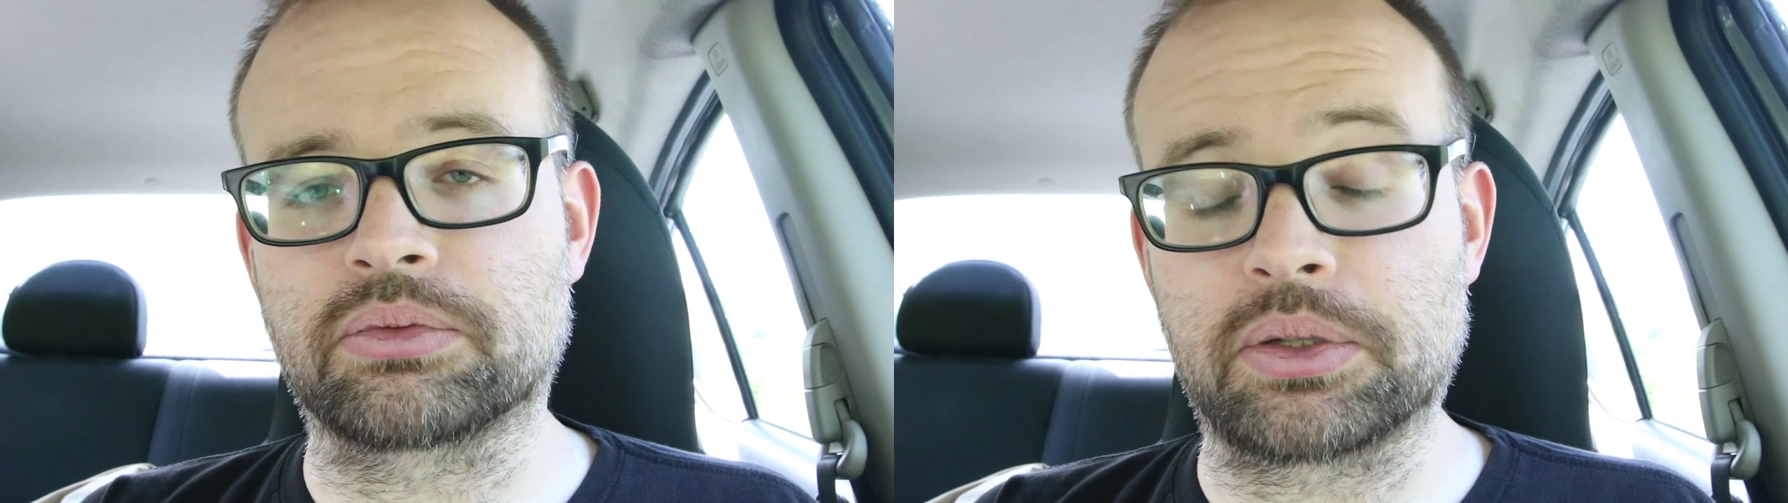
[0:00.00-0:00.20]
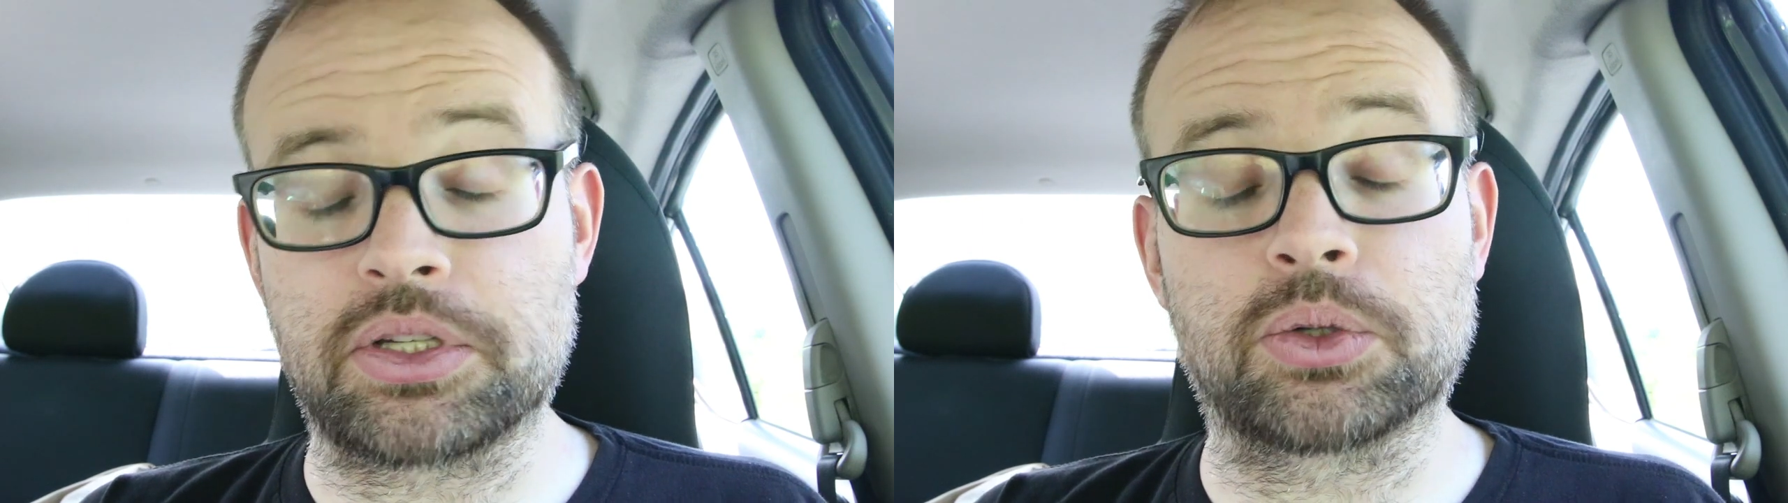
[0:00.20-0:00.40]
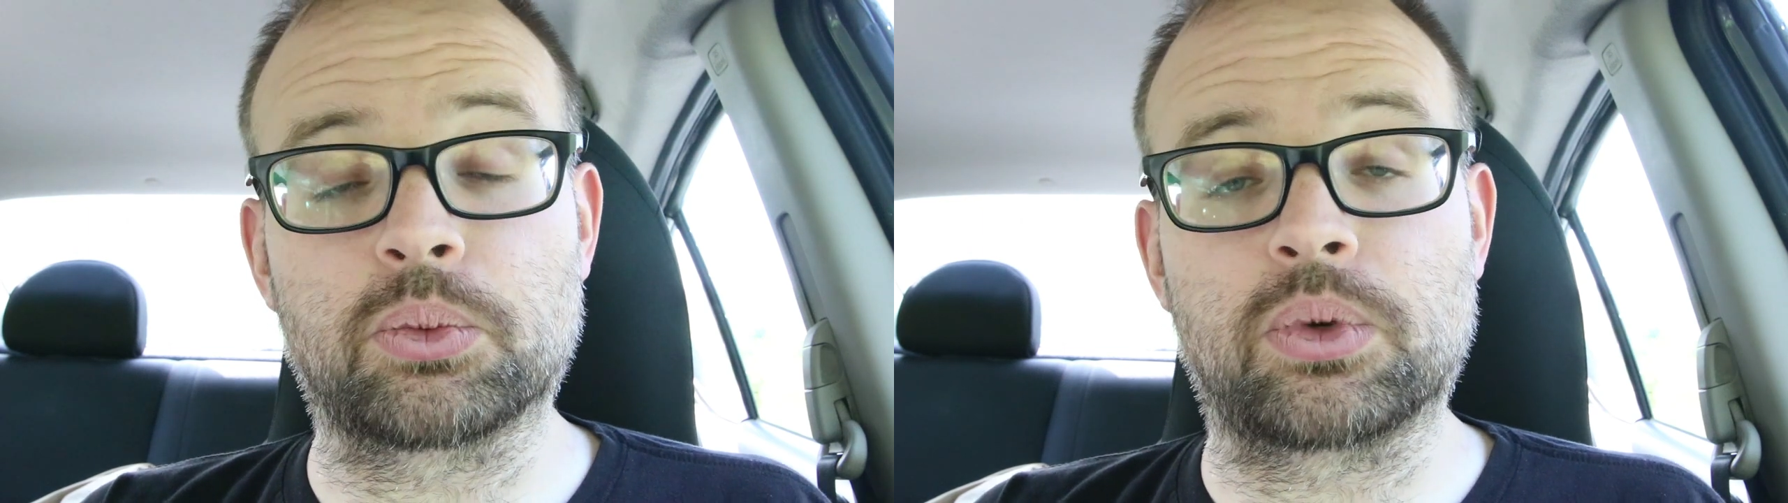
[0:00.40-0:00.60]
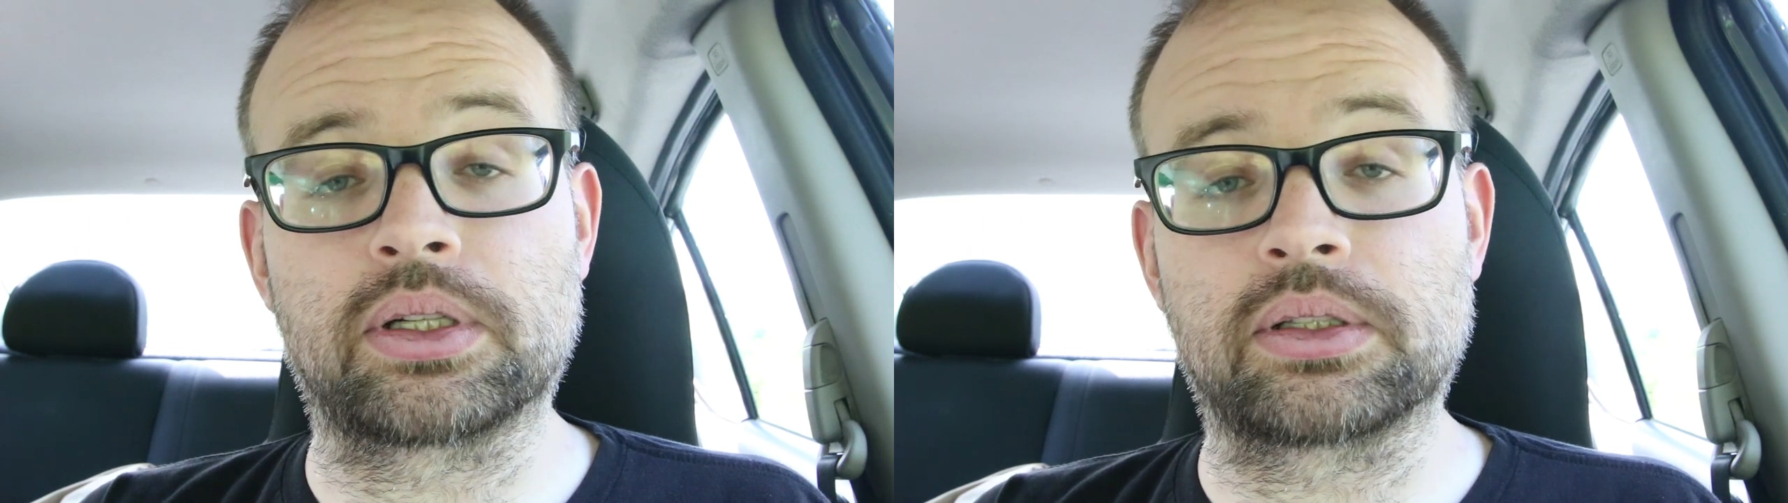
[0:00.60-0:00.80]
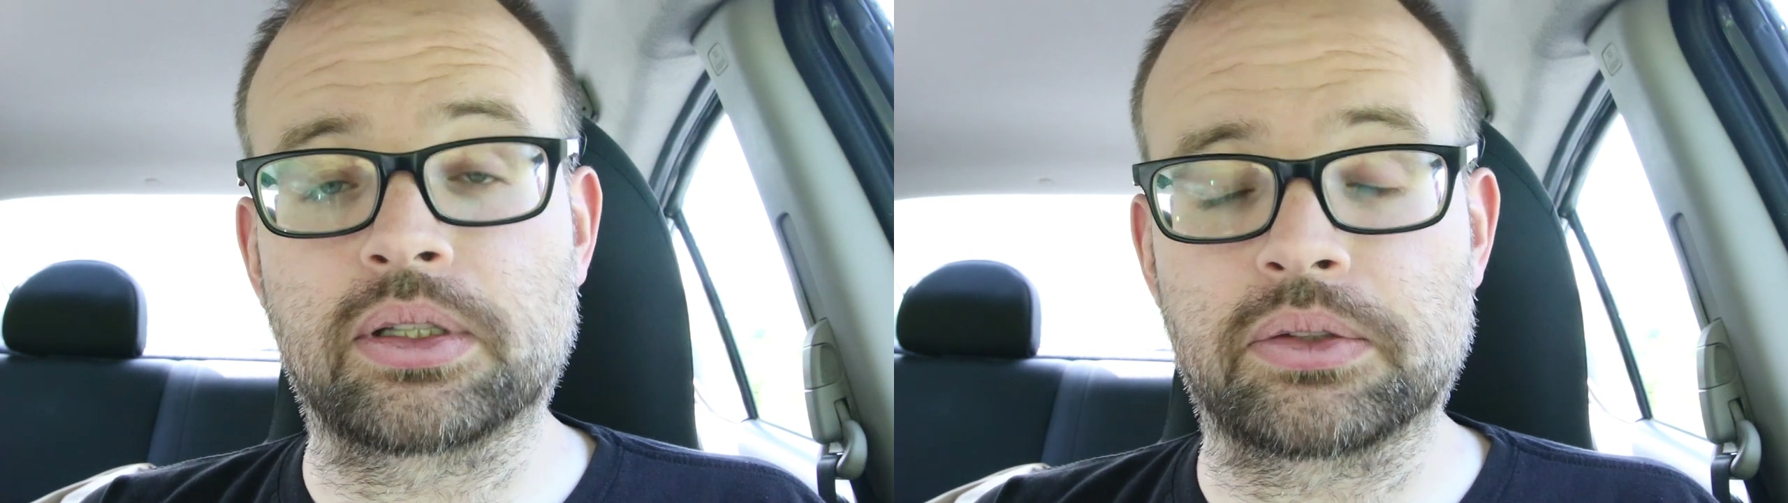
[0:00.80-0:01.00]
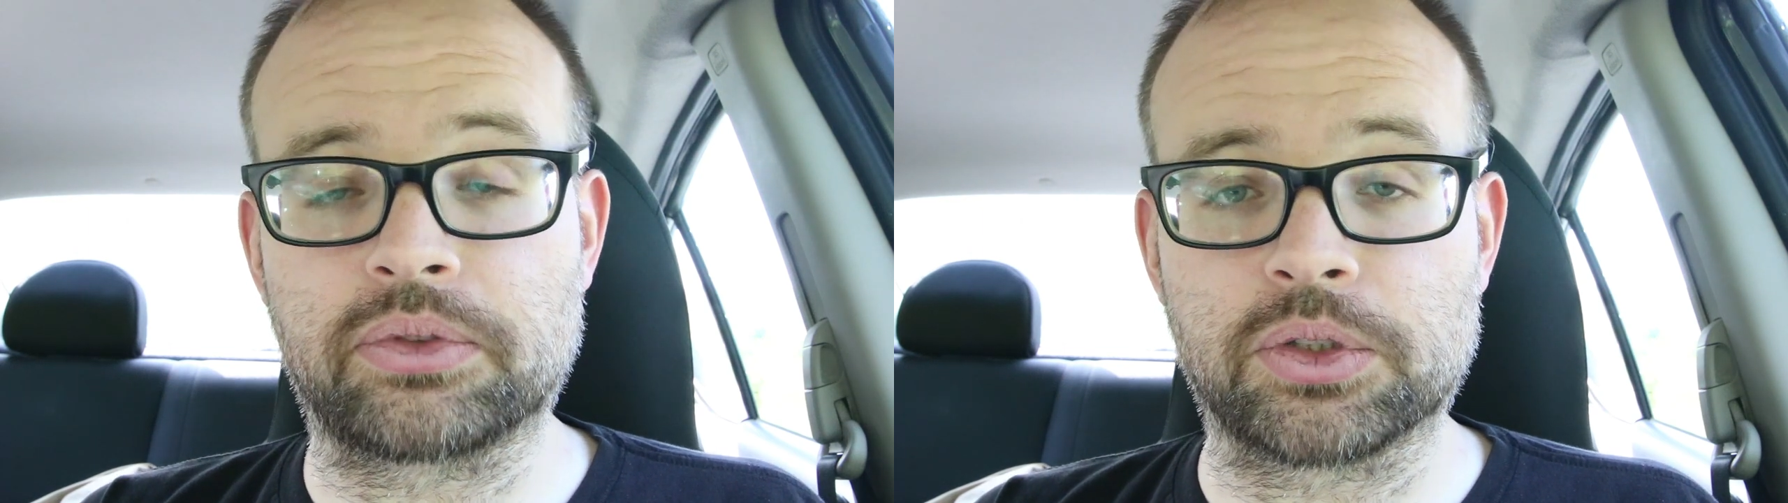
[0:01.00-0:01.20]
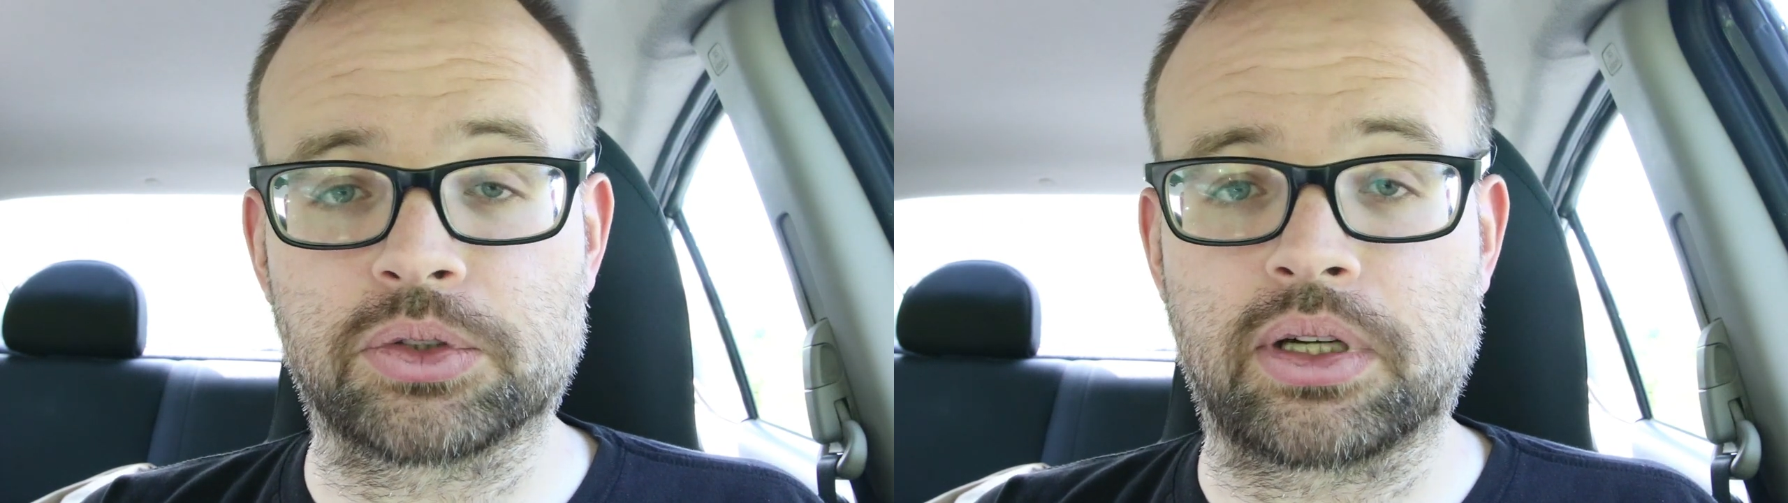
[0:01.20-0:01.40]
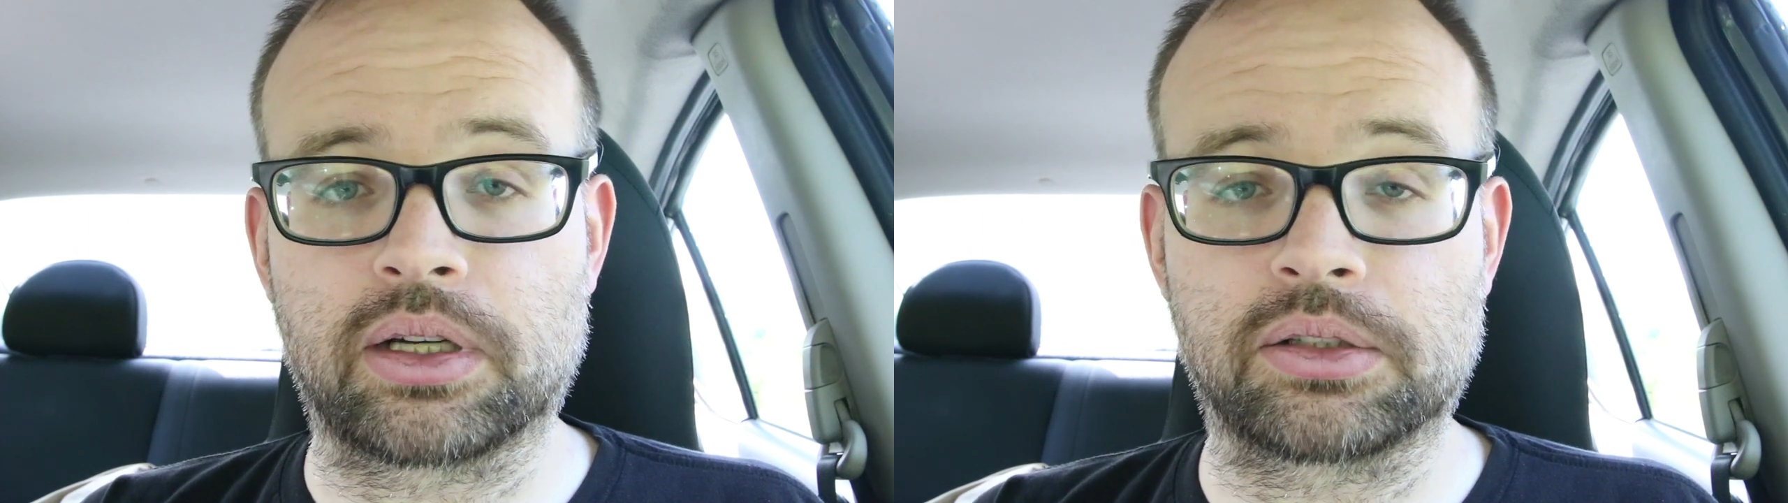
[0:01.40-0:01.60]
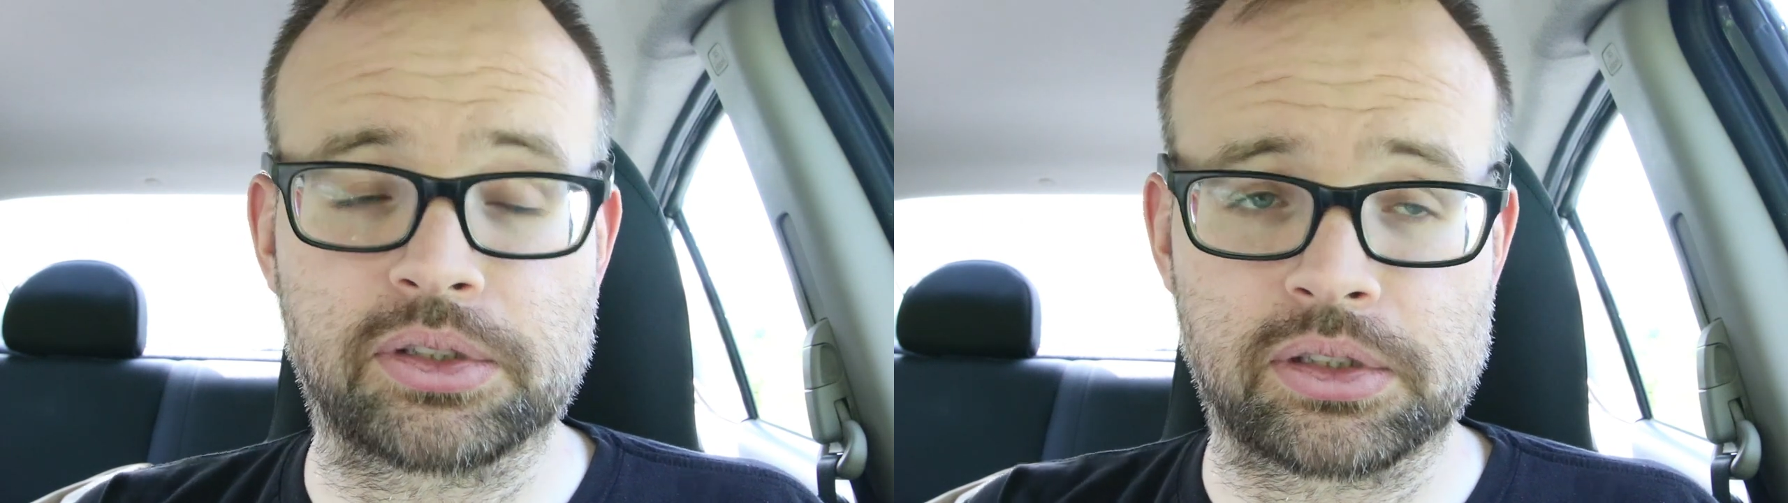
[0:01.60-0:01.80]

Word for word: throughout year 1 of the Falls Chronicles,